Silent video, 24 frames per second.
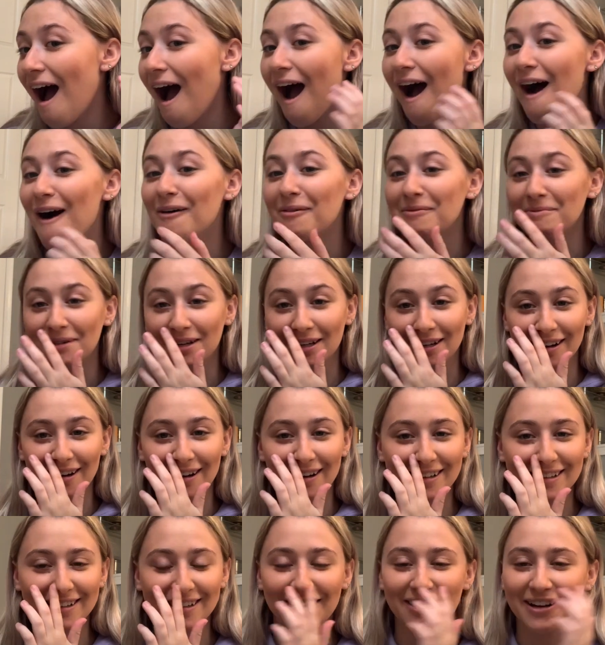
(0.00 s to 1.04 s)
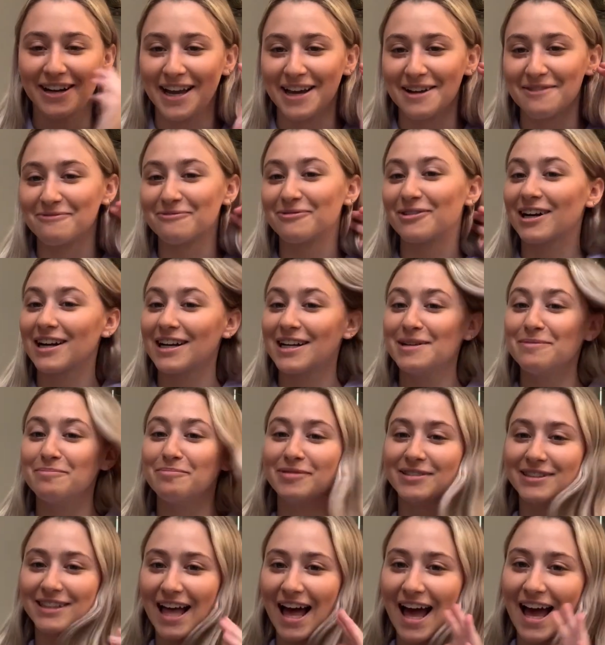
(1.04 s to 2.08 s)
Oh my god. Okay, we're gonna
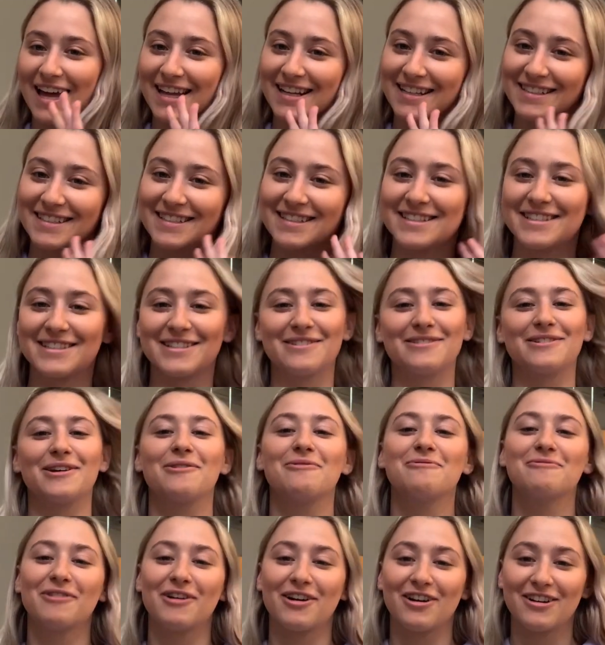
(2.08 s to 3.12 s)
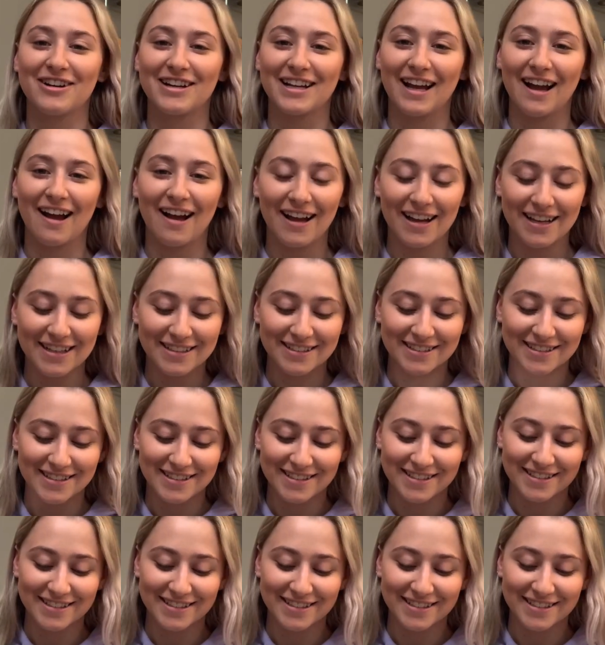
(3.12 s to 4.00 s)
blend, so don't worry, guys.